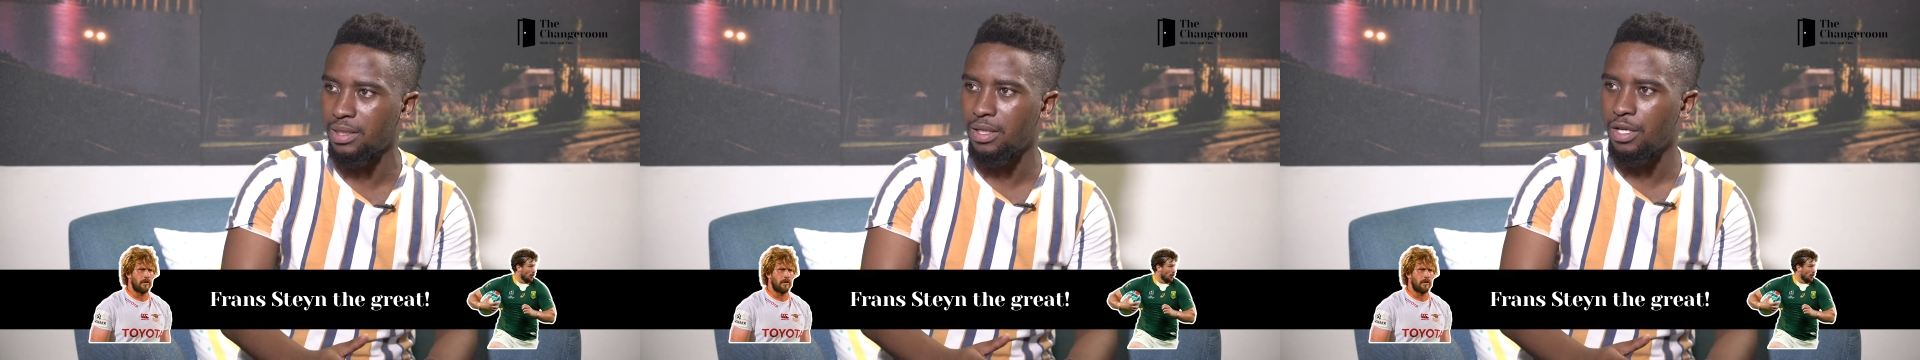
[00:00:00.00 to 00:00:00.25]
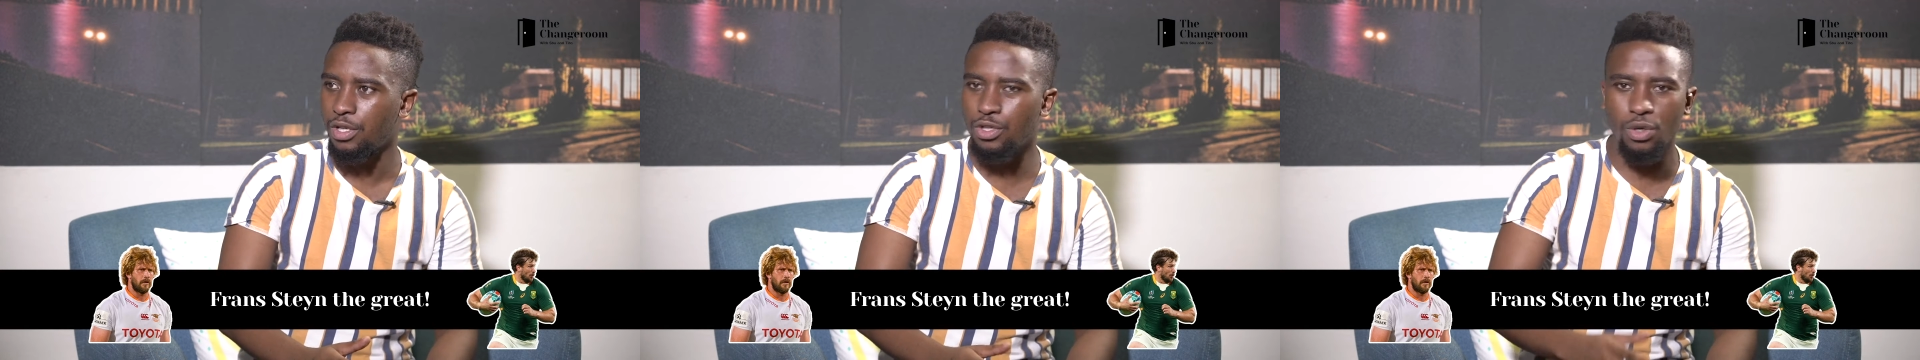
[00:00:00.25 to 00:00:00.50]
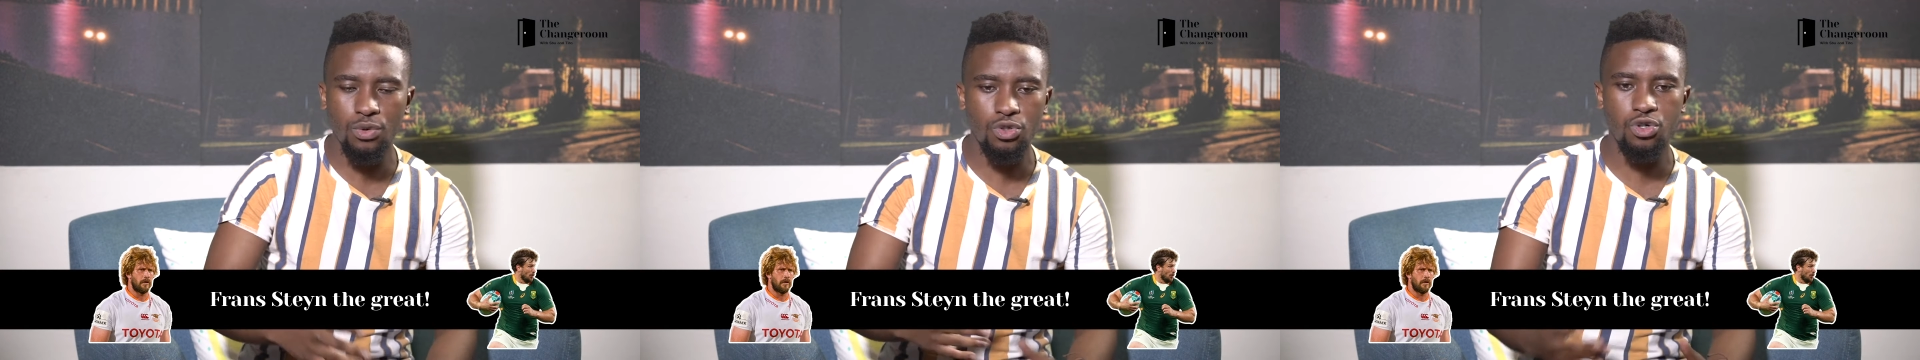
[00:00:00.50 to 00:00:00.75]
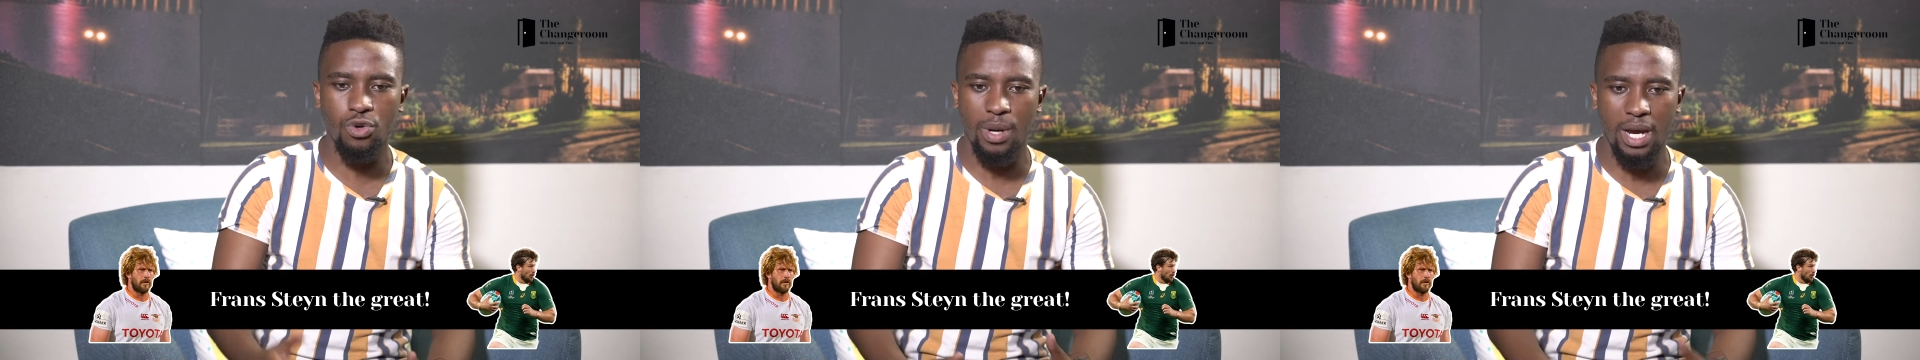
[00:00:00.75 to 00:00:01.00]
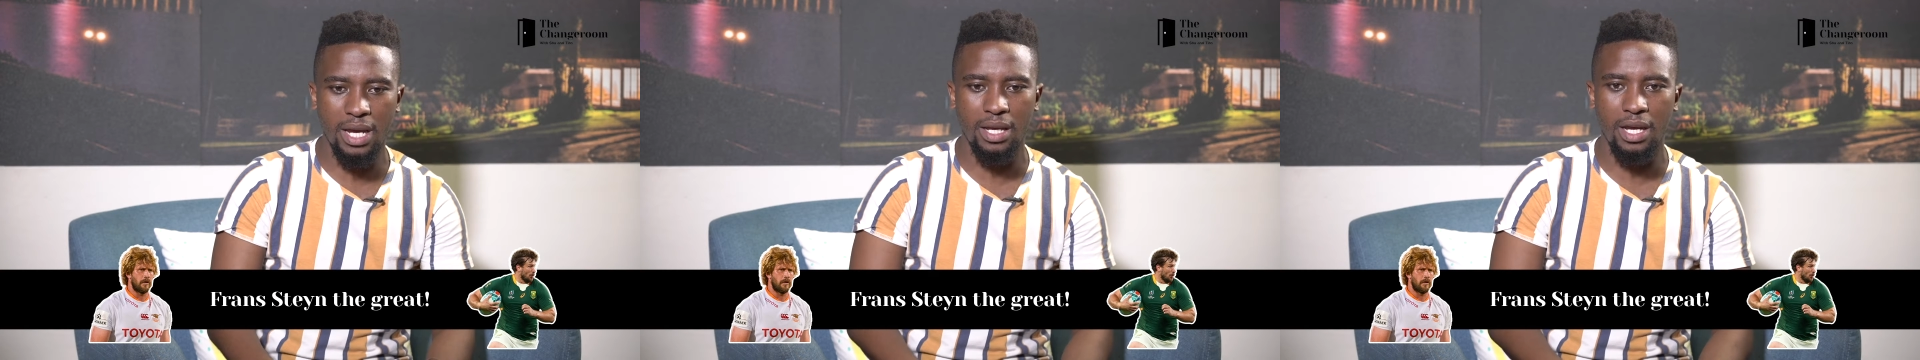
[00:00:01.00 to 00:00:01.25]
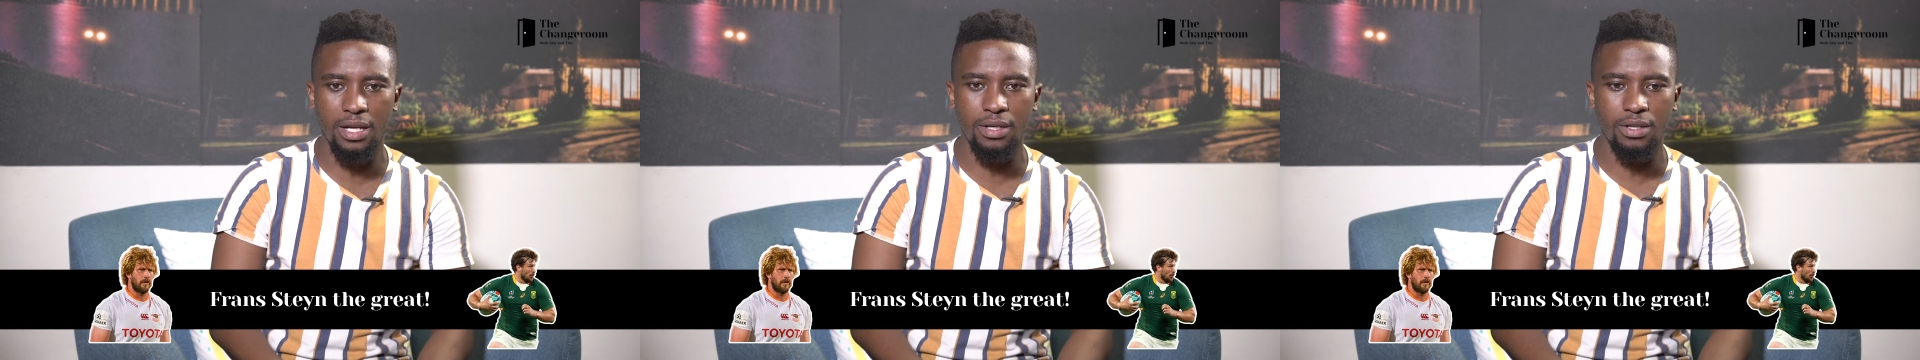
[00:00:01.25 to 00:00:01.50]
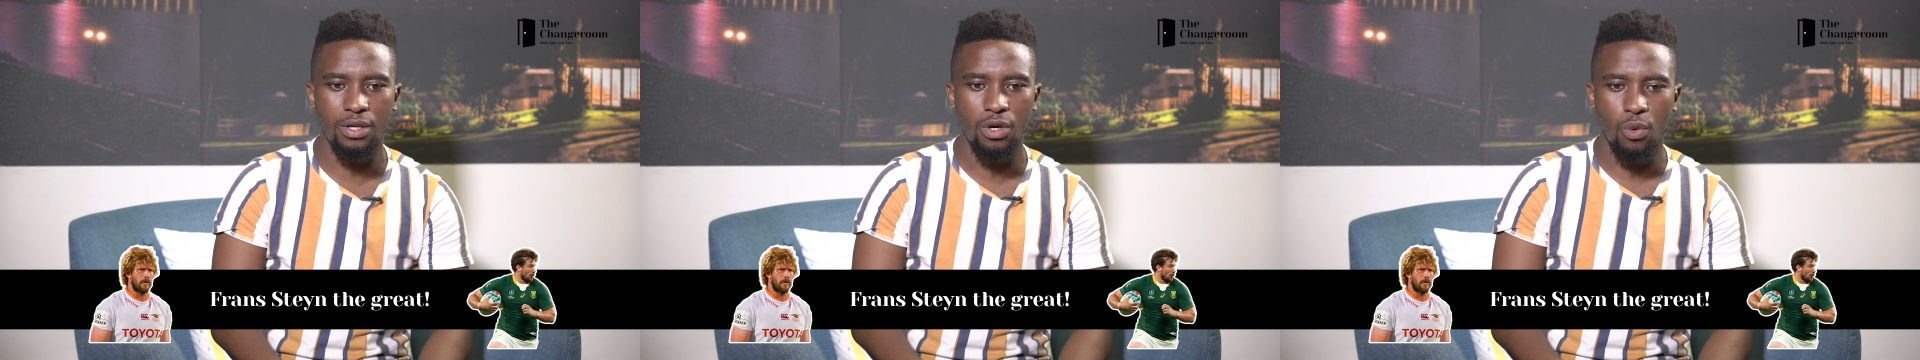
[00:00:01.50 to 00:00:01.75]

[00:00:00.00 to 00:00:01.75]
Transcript: Mm. You don't try and